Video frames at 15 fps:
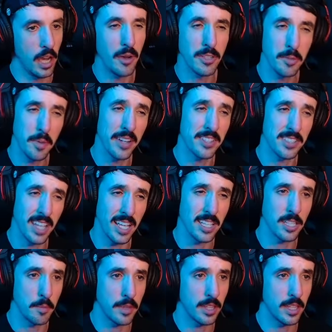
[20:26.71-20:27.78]
I was about to say
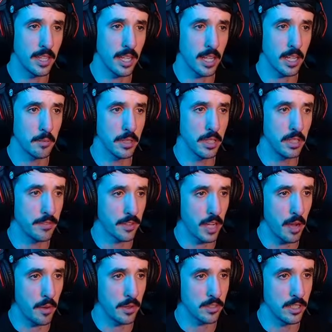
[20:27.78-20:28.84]
something, and I completely
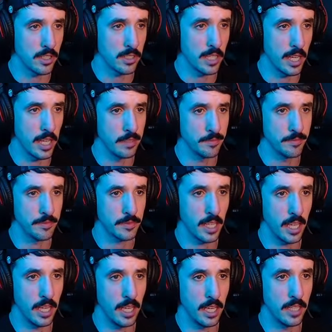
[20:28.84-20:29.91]
forgot what I was gonna say.
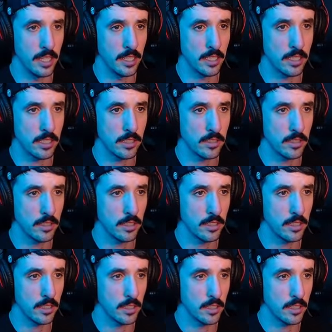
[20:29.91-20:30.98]
And...
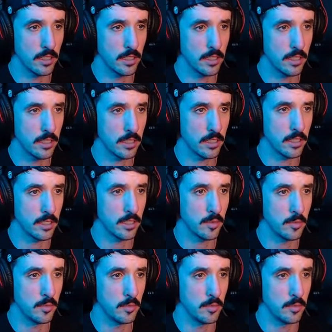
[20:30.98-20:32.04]

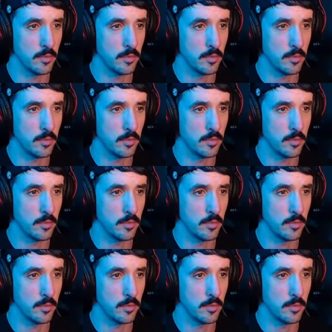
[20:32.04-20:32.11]
Um...